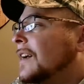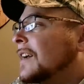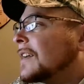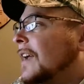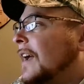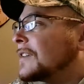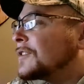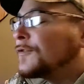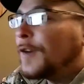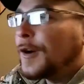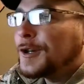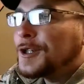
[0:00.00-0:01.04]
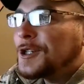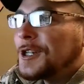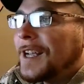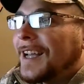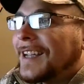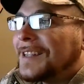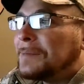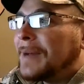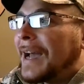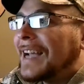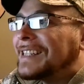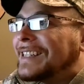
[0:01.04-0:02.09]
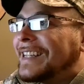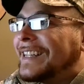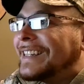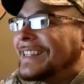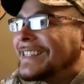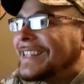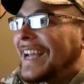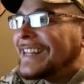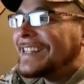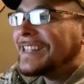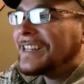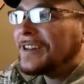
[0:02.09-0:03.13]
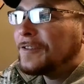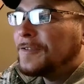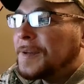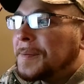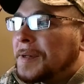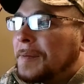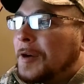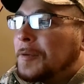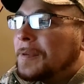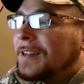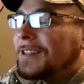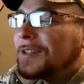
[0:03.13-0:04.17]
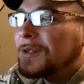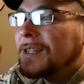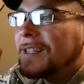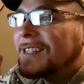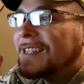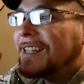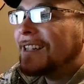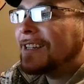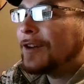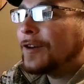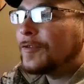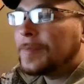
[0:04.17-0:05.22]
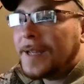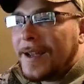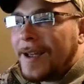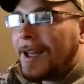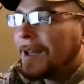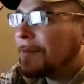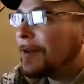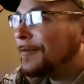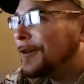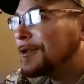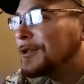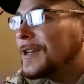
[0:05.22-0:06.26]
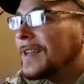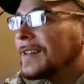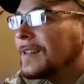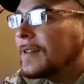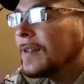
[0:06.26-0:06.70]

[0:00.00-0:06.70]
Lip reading: got his first check in the back seat, and his dad's sitting there filming him open it. And you see this kid go from, yeah, I got my first check, to